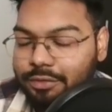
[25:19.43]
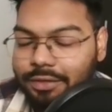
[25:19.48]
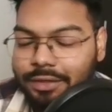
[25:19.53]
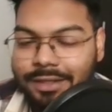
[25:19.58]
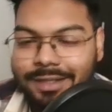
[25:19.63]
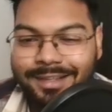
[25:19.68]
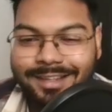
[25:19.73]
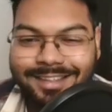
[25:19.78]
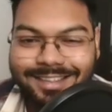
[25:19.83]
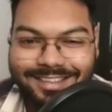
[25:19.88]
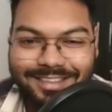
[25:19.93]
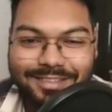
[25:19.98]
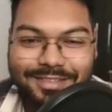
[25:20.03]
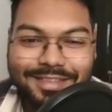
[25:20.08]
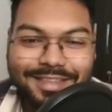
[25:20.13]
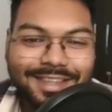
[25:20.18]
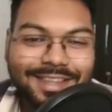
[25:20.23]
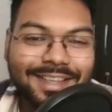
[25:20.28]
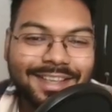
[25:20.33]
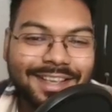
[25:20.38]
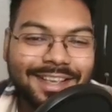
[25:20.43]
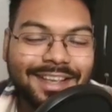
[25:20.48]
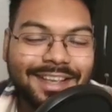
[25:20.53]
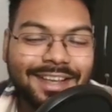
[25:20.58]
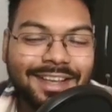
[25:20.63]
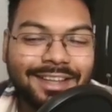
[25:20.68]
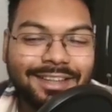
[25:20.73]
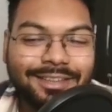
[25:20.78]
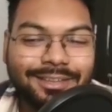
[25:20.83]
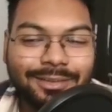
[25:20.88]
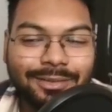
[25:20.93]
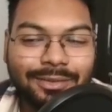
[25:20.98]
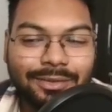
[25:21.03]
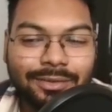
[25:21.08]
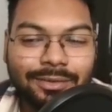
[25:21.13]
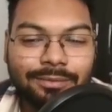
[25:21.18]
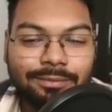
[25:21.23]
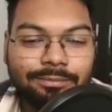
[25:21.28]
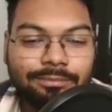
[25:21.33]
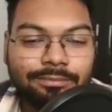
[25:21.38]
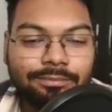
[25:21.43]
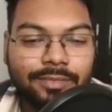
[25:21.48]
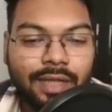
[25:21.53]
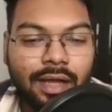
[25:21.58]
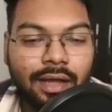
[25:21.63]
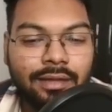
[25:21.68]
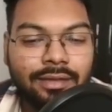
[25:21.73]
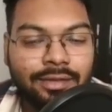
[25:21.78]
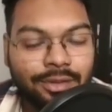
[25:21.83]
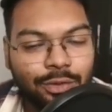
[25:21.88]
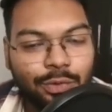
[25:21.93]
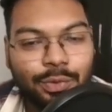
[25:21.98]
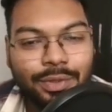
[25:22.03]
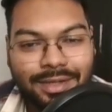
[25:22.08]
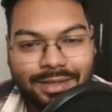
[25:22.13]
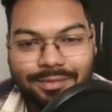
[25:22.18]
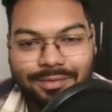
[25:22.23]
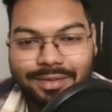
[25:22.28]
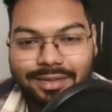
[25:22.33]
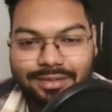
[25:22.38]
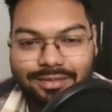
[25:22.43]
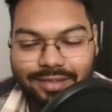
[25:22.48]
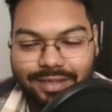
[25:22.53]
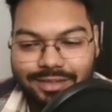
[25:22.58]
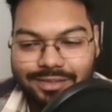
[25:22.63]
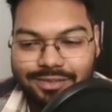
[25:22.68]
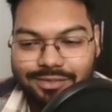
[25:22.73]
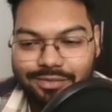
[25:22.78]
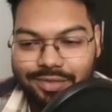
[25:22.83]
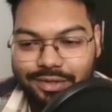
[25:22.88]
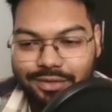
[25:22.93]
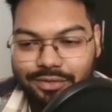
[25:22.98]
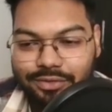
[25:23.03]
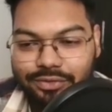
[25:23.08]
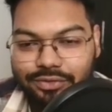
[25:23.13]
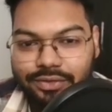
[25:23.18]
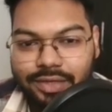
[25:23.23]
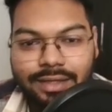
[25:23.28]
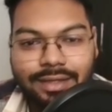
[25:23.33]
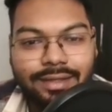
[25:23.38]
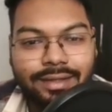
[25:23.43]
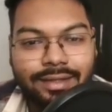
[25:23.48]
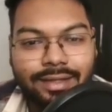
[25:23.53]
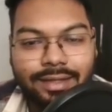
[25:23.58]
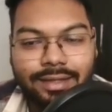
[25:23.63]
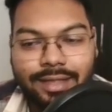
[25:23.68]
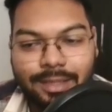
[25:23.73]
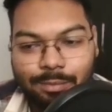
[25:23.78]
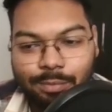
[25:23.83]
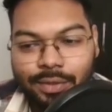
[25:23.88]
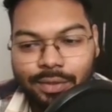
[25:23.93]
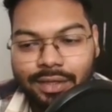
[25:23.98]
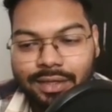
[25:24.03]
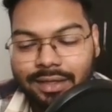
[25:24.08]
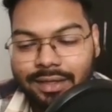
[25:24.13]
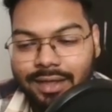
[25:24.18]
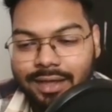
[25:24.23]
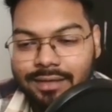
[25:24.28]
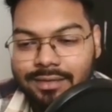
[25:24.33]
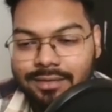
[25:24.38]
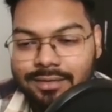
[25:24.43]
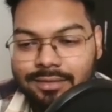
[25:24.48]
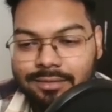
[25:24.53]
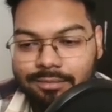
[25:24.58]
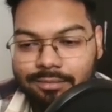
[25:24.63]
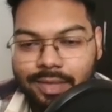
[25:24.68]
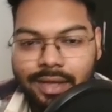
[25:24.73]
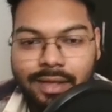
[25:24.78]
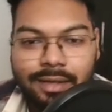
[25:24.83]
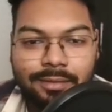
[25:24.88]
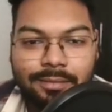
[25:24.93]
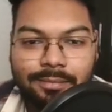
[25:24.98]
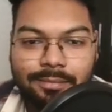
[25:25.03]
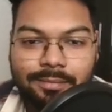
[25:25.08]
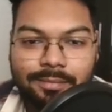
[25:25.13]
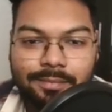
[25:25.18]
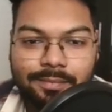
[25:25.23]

Sorry. So see you in our next videos. Until then, keep learning, guys. Bye.